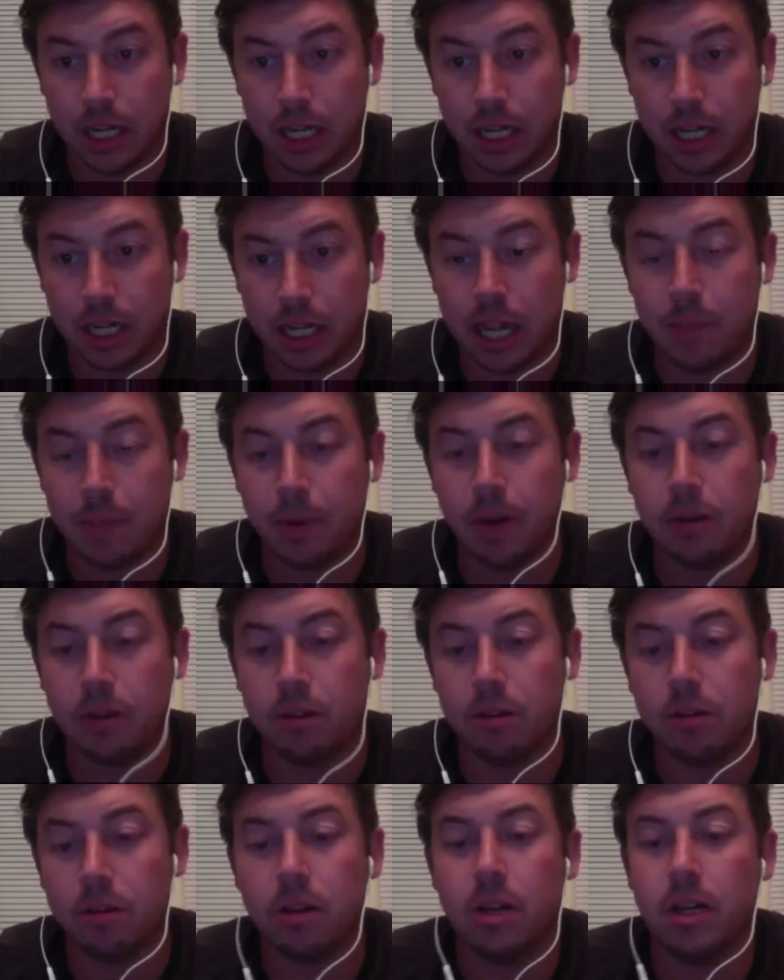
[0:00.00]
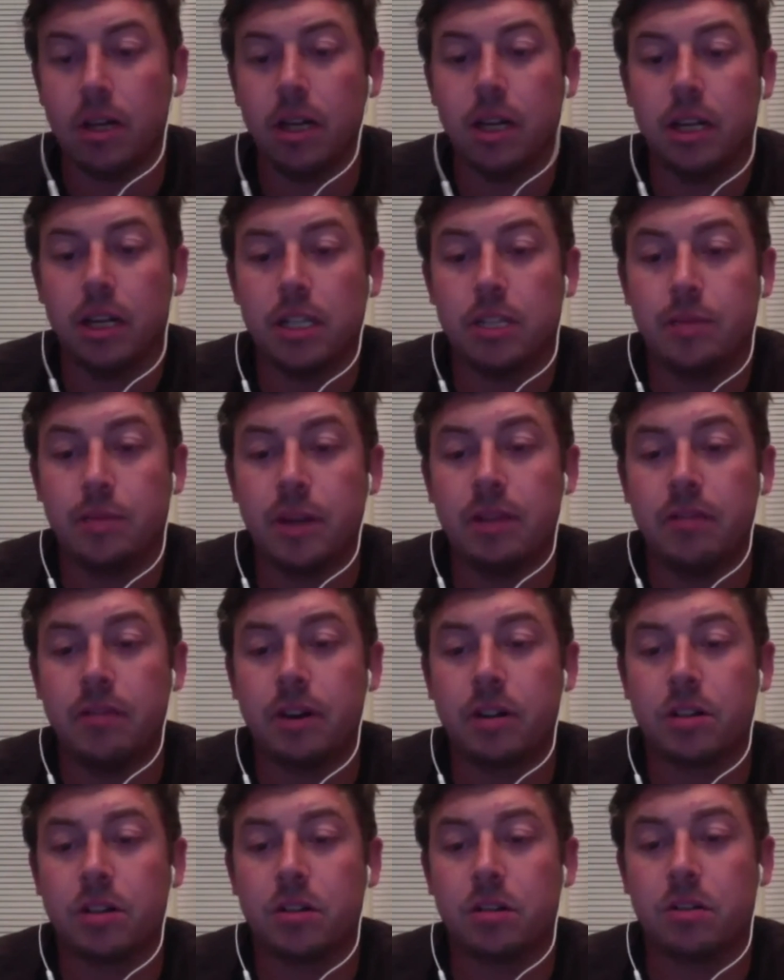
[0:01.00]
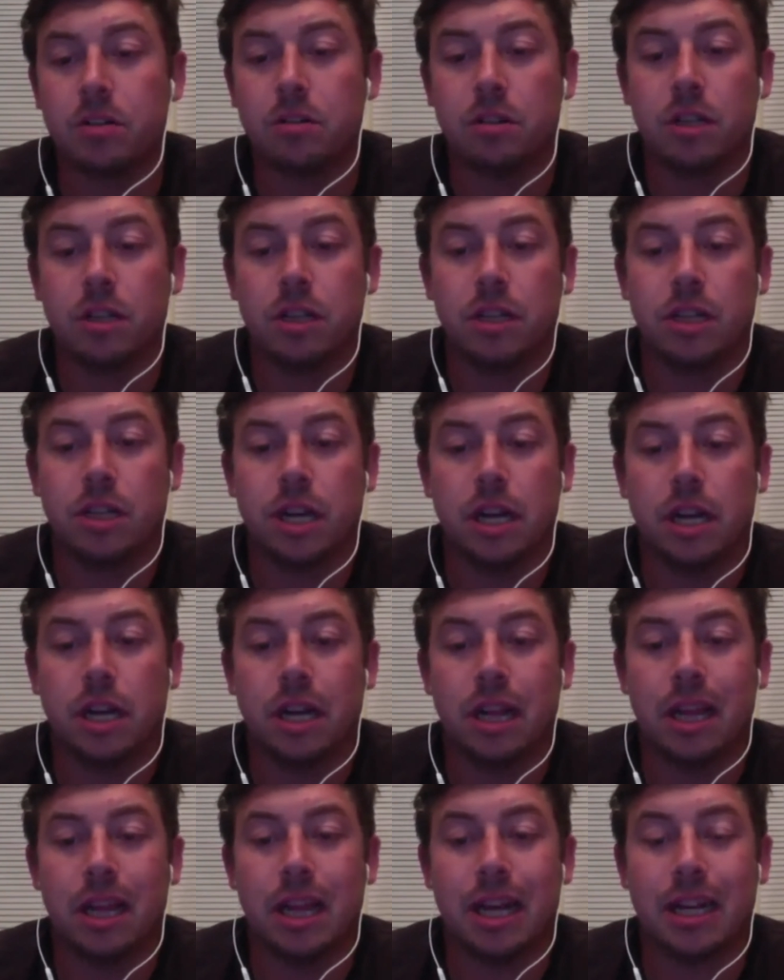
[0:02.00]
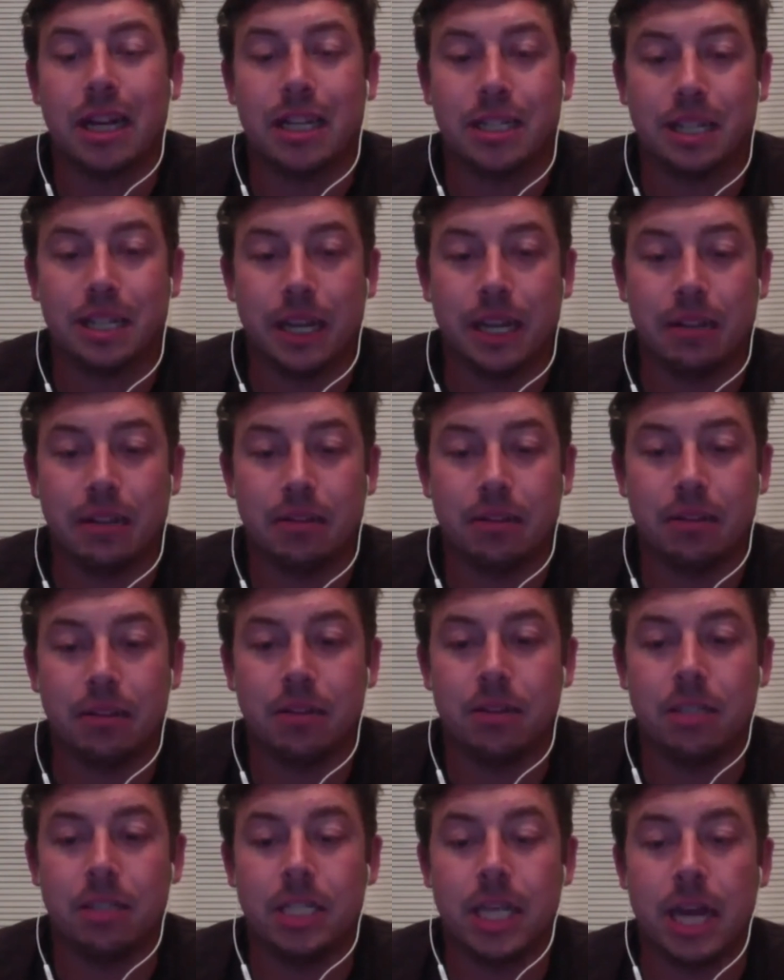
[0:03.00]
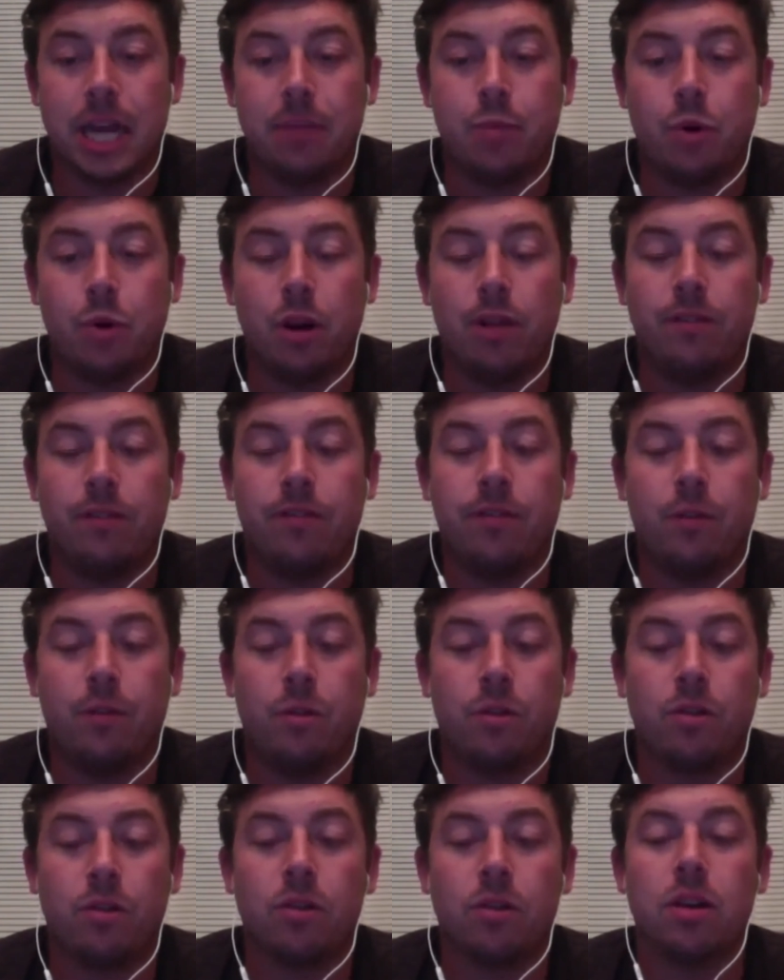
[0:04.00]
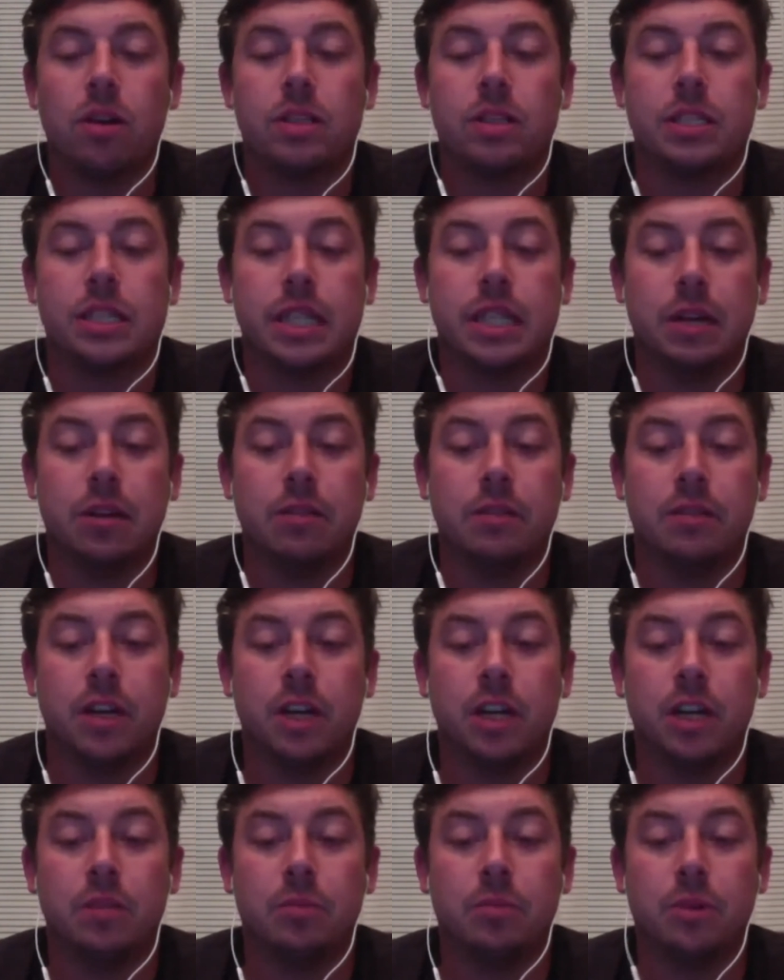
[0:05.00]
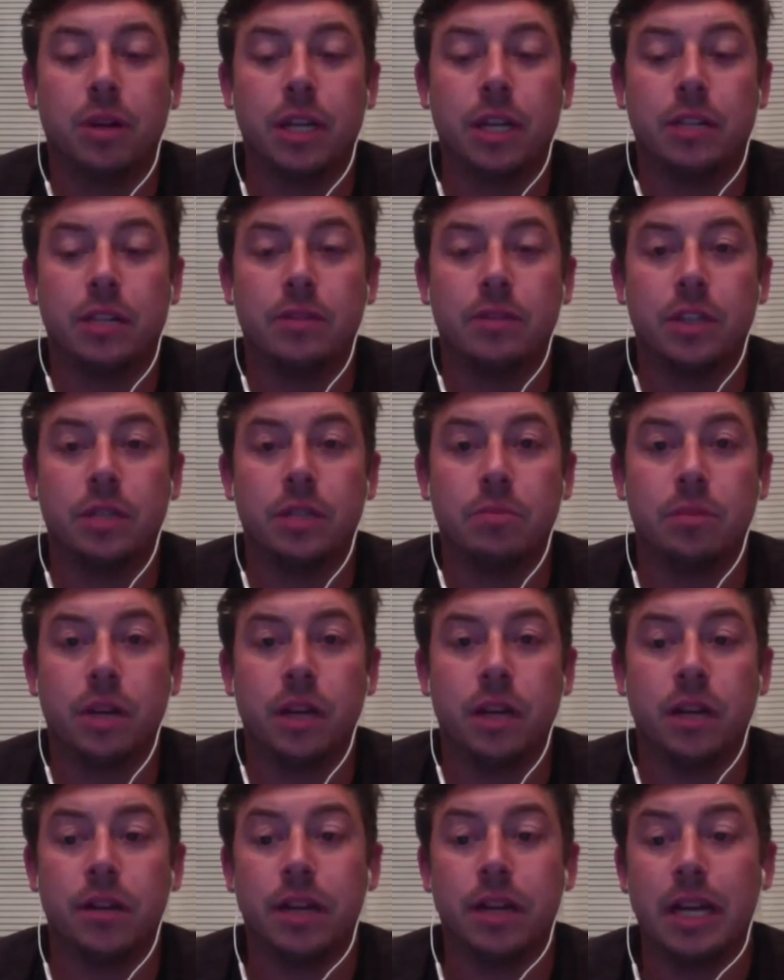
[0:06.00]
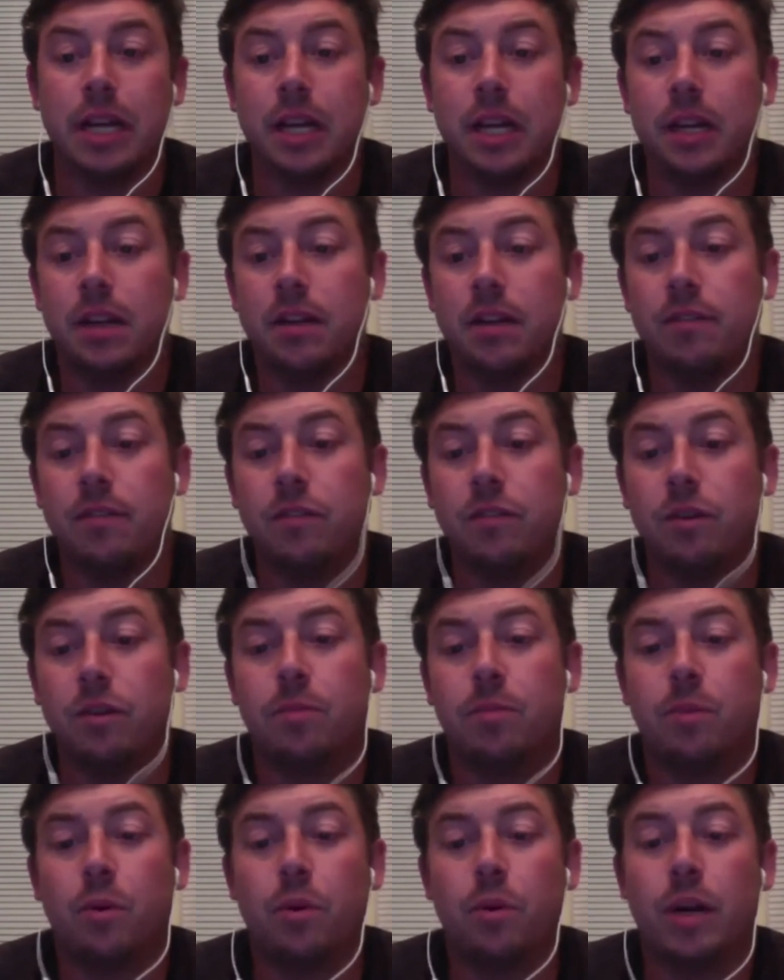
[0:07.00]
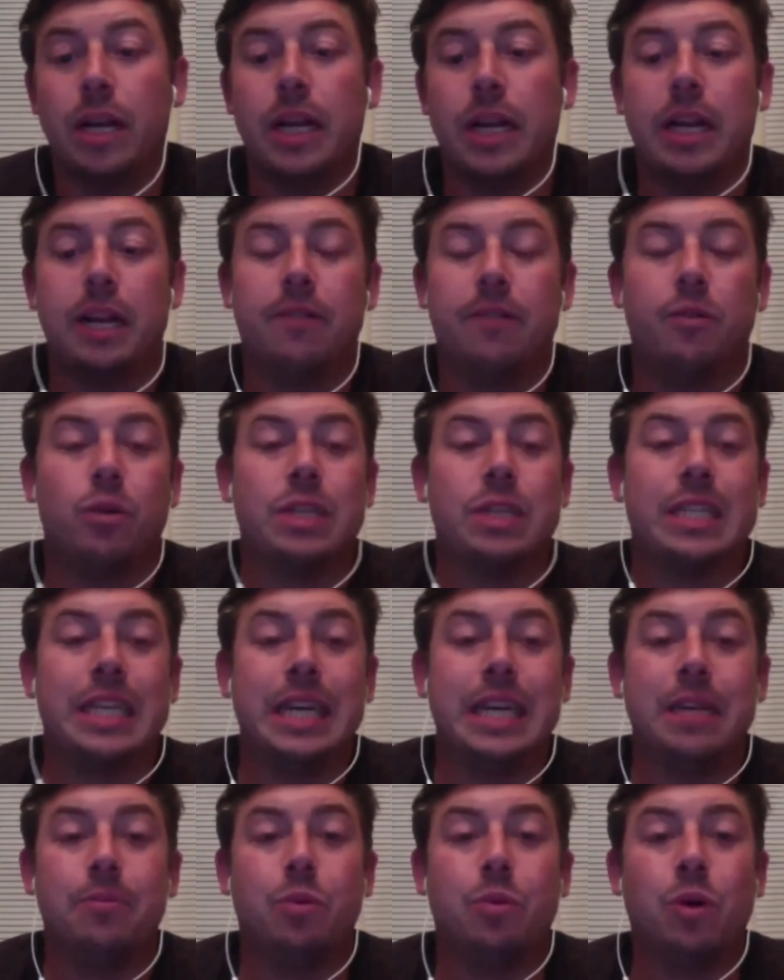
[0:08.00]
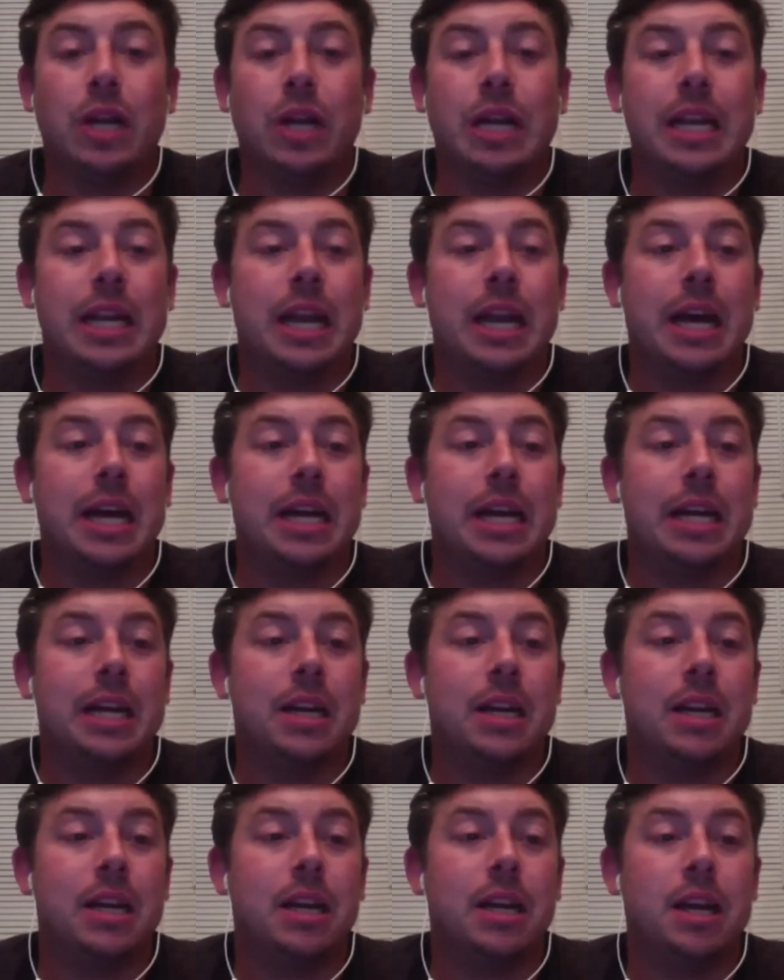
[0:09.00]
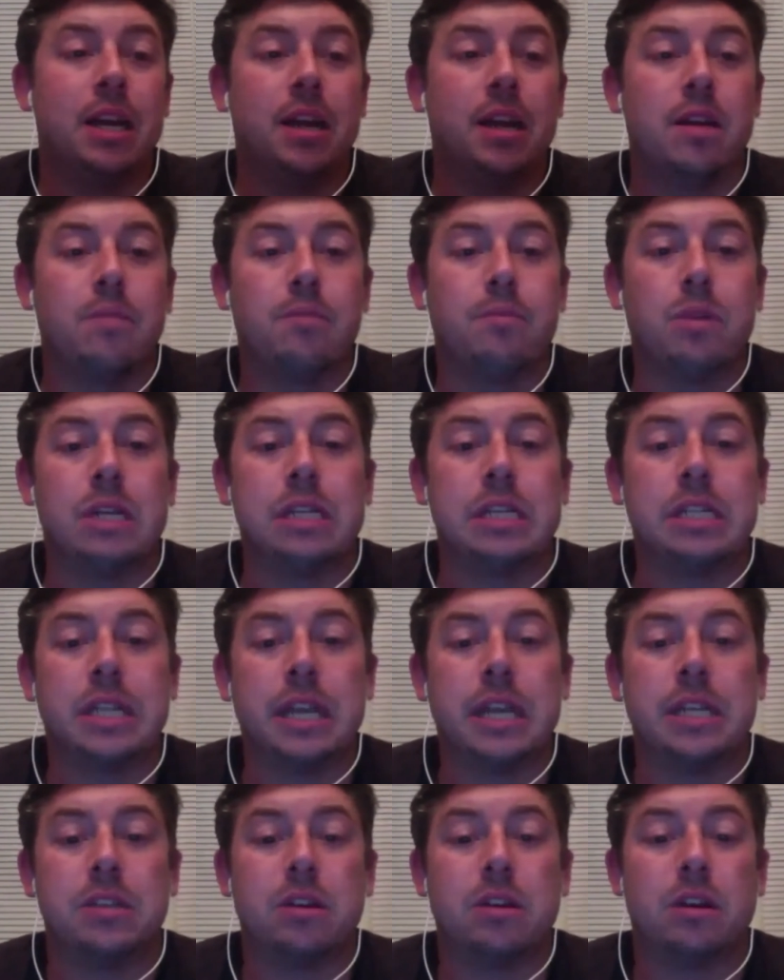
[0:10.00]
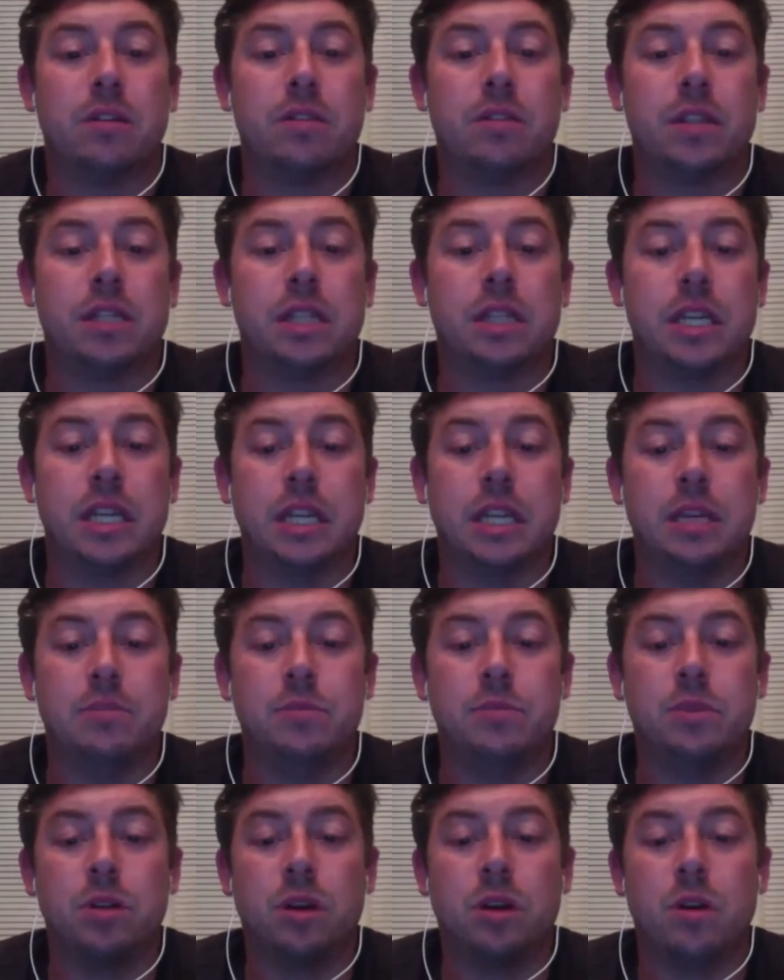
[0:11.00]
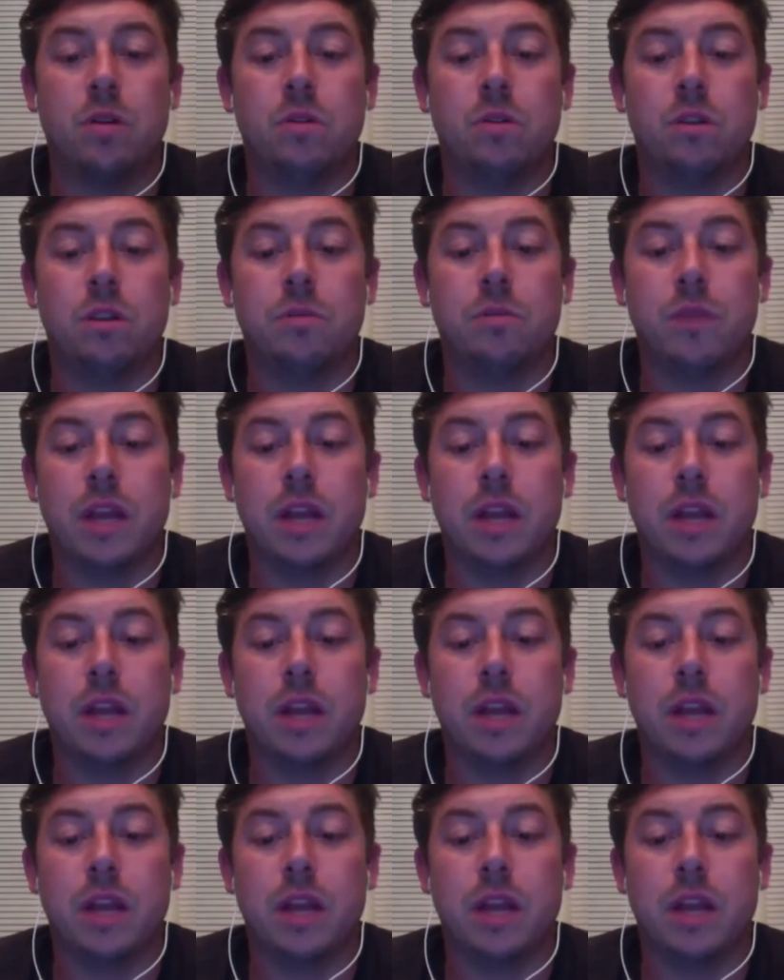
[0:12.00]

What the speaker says: Keeper. Speaking of Arsenal, Lacazette, 10.4. Still a very good price for this player. 14.9% of the teams own him.